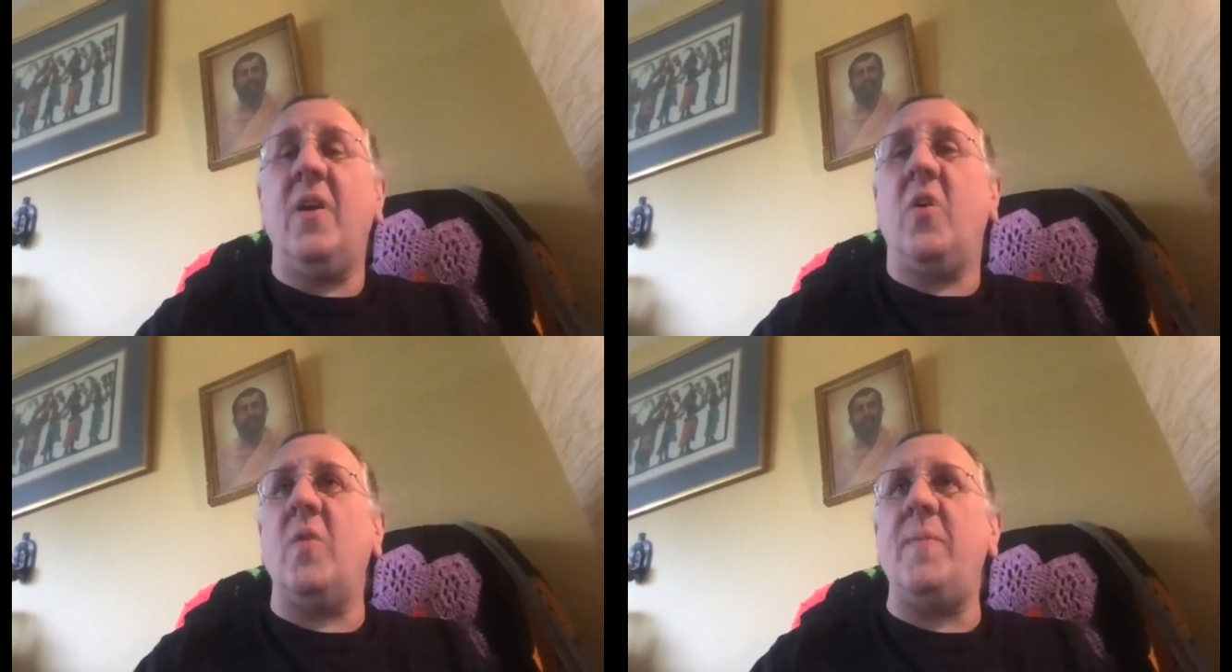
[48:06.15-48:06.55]

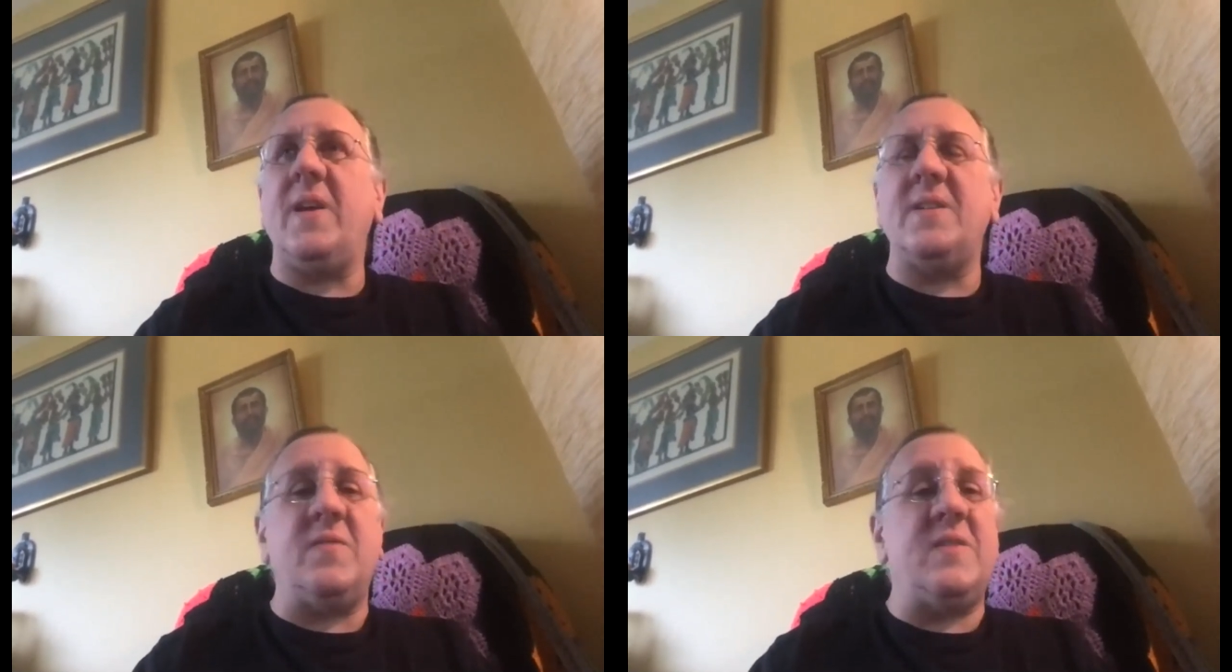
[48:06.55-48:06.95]
or
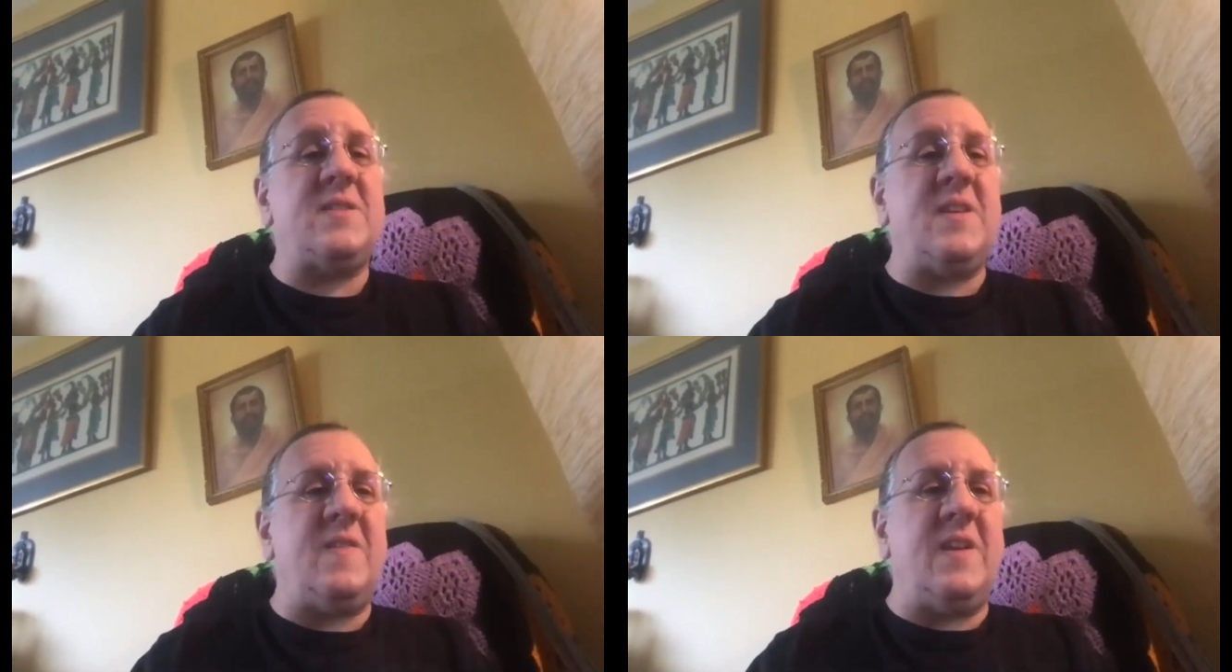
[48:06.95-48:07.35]
because of a
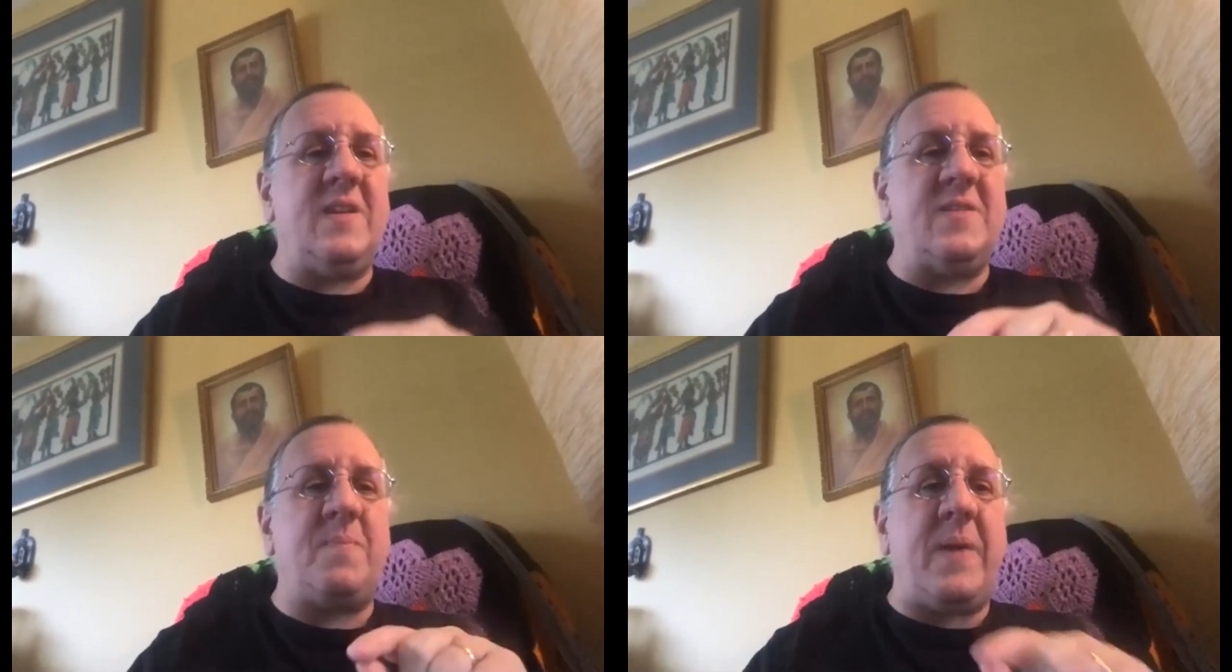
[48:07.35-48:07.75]
sin that
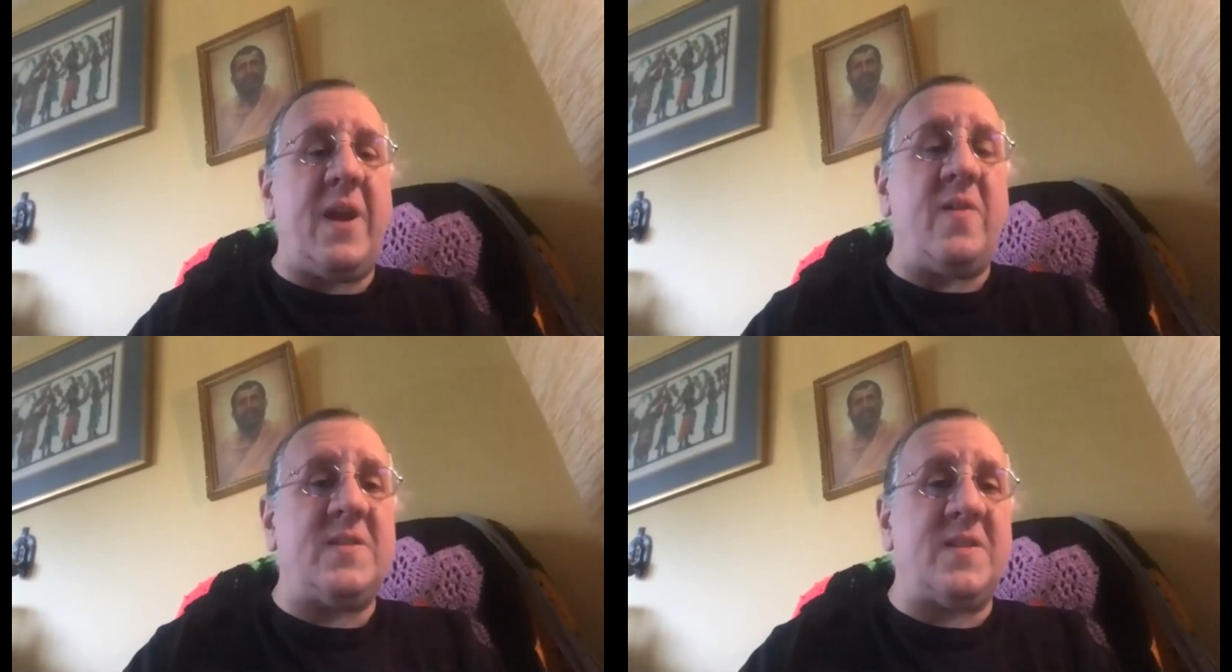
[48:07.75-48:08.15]
his
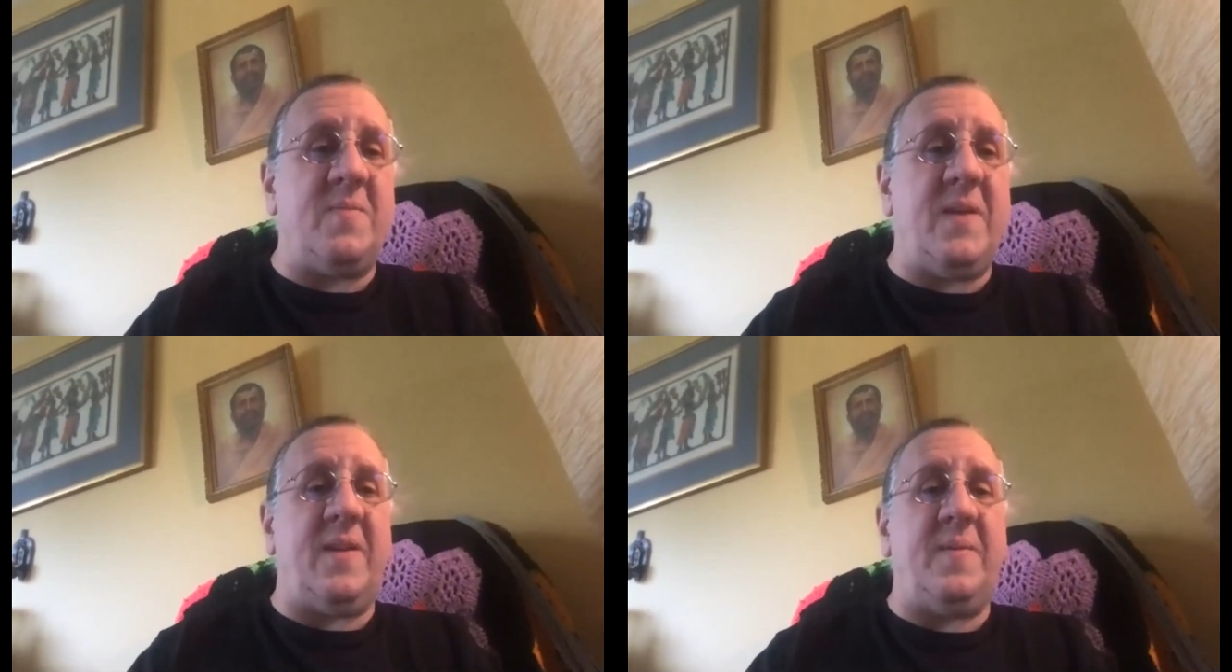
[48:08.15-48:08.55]
parents
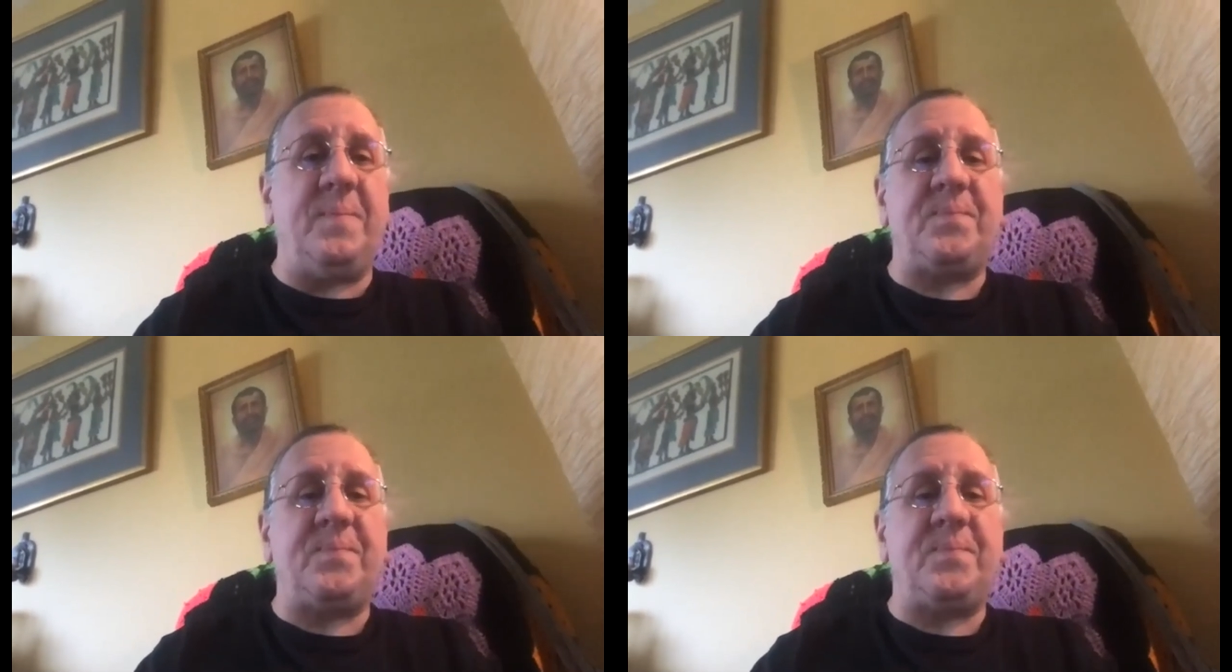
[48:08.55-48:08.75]
committed?